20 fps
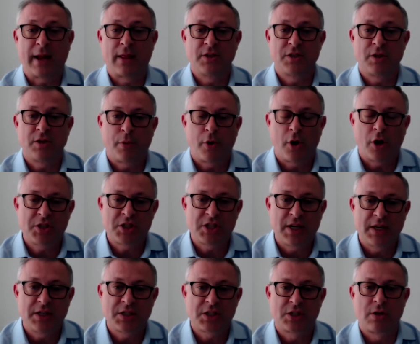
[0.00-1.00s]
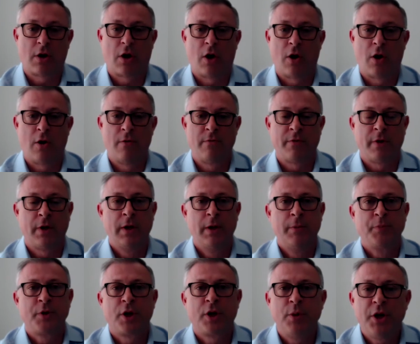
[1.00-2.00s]
There's a process of
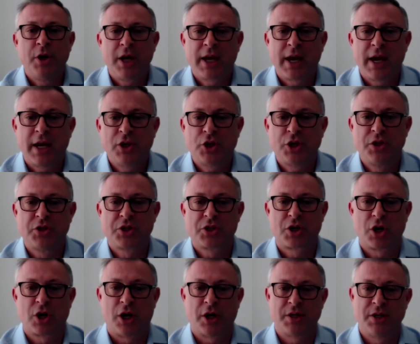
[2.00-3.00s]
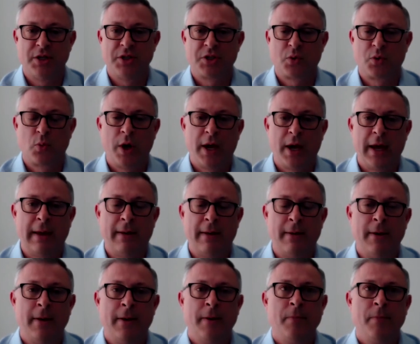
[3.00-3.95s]
communication starters where